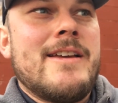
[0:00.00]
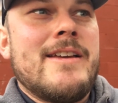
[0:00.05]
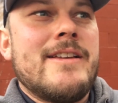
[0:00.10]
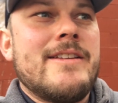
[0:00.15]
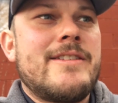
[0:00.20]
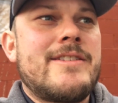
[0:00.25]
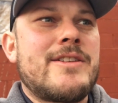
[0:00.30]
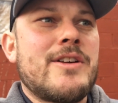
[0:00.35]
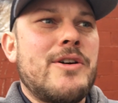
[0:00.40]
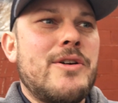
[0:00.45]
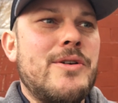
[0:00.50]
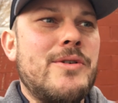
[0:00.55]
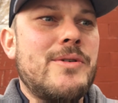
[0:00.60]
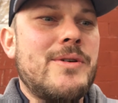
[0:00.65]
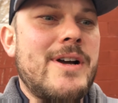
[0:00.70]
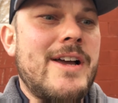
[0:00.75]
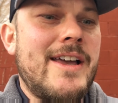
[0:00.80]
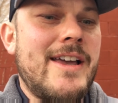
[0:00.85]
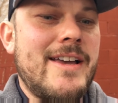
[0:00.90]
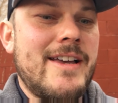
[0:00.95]

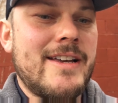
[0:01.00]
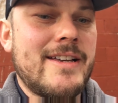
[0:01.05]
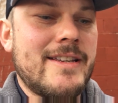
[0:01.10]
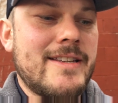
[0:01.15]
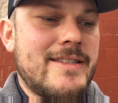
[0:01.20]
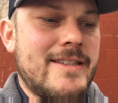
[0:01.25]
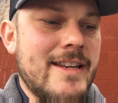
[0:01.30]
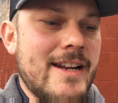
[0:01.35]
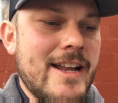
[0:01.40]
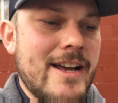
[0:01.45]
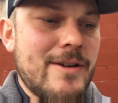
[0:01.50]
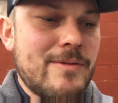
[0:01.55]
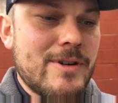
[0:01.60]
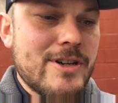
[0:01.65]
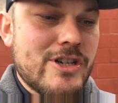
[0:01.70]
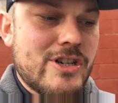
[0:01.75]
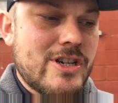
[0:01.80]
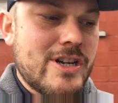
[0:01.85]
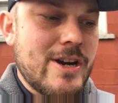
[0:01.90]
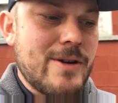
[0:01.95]
So today I want
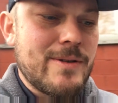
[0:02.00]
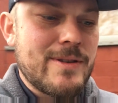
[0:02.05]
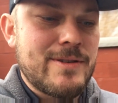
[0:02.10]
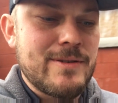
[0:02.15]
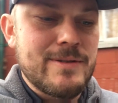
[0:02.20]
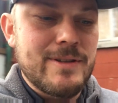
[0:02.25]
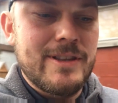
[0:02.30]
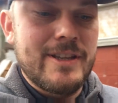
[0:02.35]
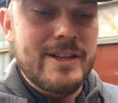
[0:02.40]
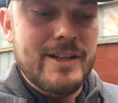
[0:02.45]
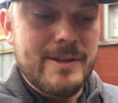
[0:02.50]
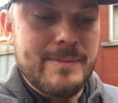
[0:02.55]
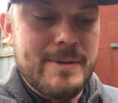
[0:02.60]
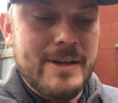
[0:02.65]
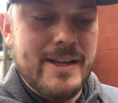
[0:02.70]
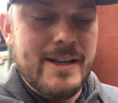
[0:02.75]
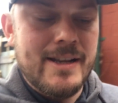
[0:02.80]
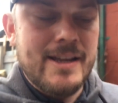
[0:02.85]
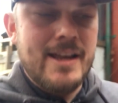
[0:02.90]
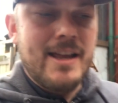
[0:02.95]
to share with you a little
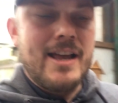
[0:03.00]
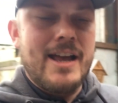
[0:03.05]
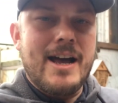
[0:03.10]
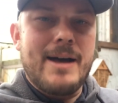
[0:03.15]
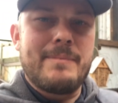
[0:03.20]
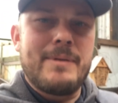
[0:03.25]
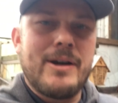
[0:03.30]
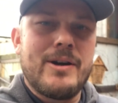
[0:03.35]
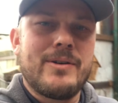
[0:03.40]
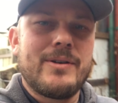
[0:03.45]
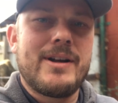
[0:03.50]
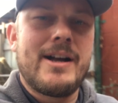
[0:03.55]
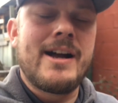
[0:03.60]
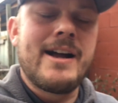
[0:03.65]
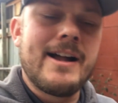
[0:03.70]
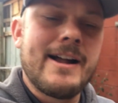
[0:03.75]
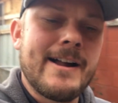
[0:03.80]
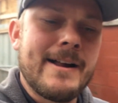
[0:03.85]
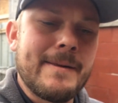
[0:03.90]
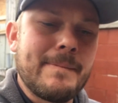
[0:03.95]
bit about
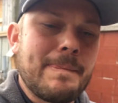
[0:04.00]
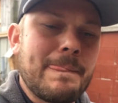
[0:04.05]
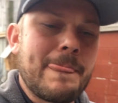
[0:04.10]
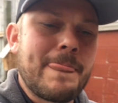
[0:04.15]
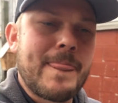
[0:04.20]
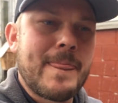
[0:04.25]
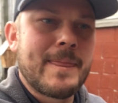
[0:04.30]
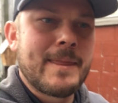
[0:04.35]
a